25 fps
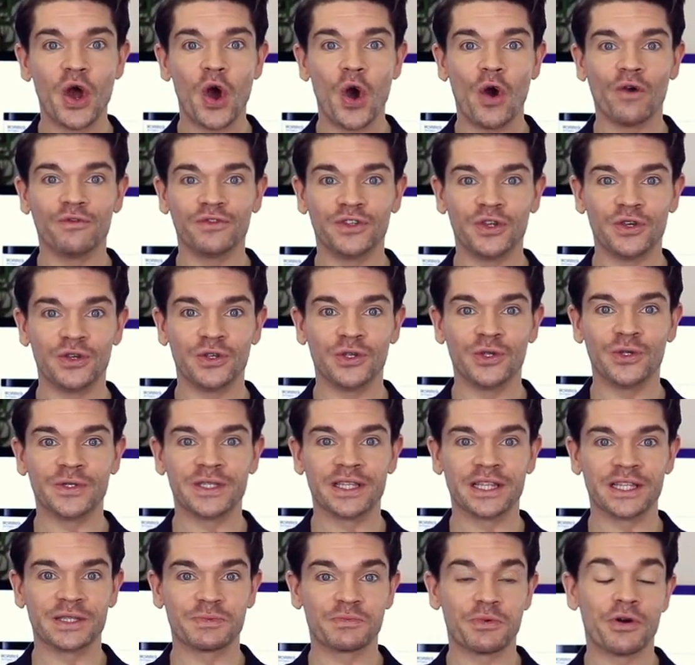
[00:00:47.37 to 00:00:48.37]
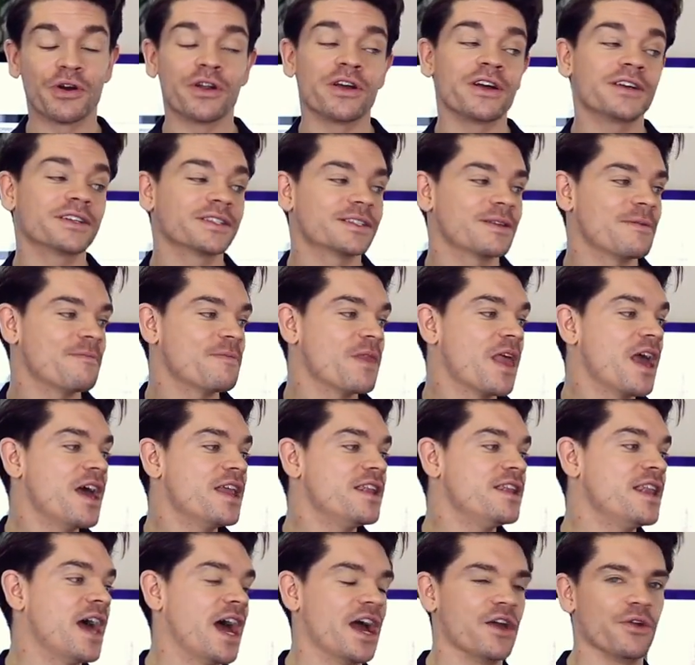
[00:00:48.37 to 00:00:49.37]
of you using these products.
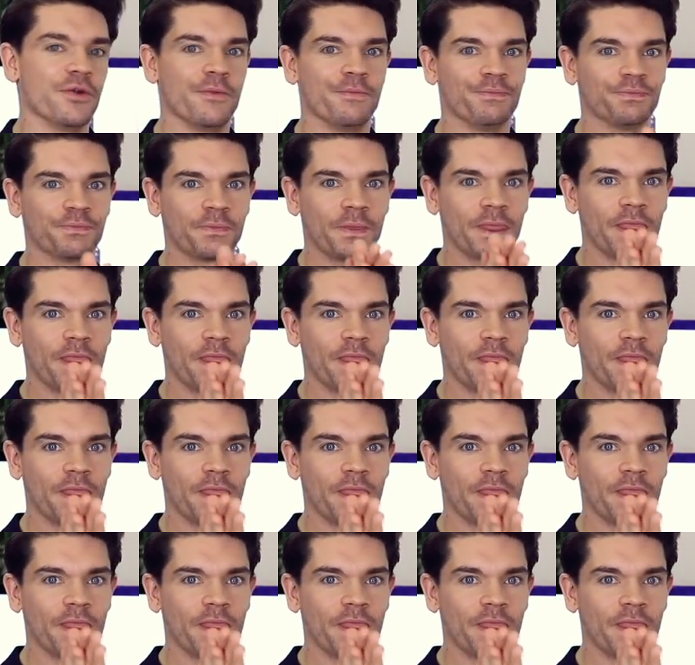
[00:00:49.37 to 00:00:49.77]
Now,